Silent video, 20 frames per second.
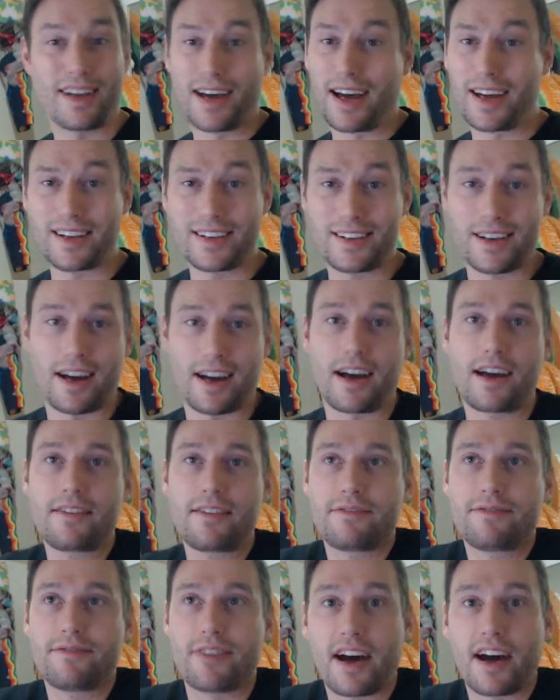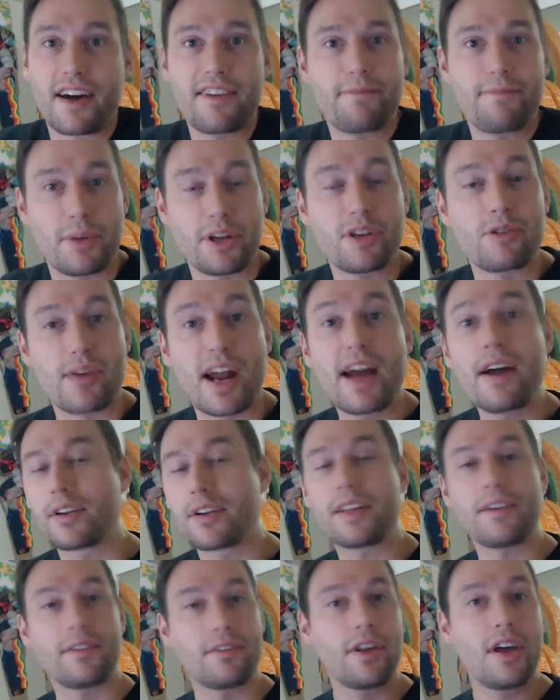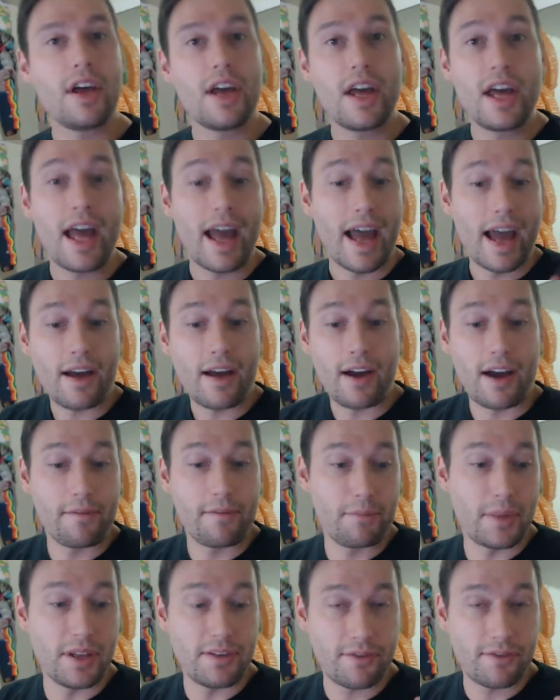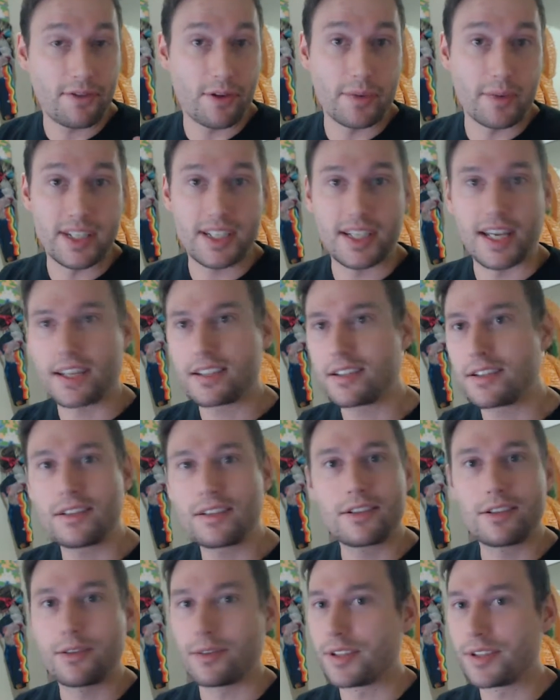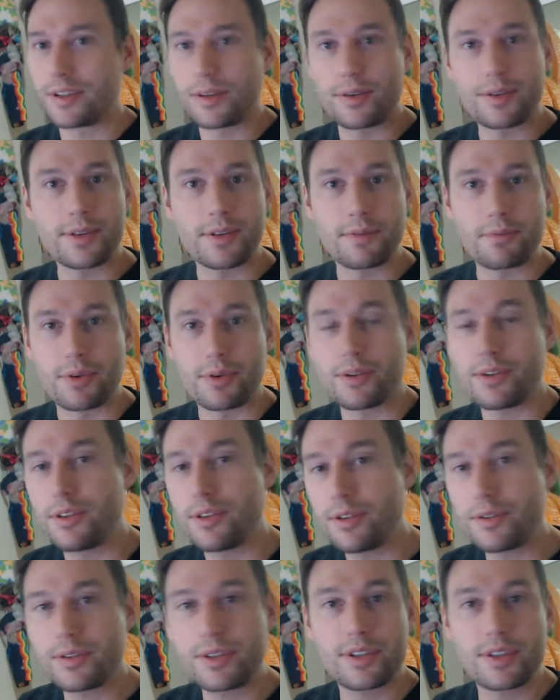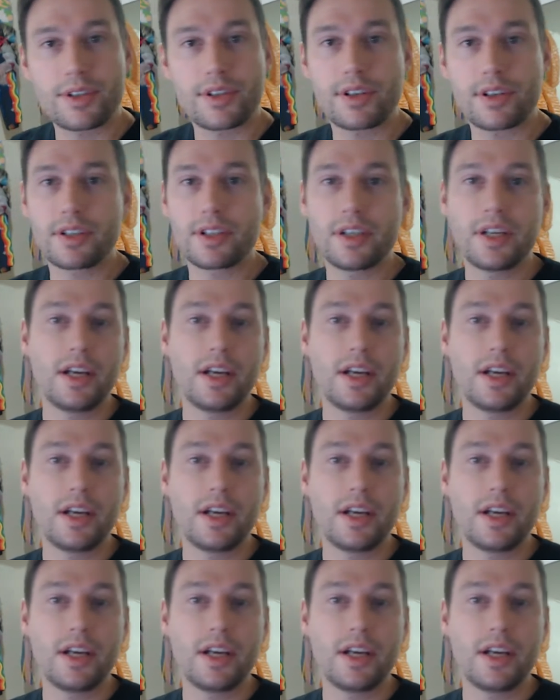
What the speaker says: I've been around, and I've been from a tester to an associate producer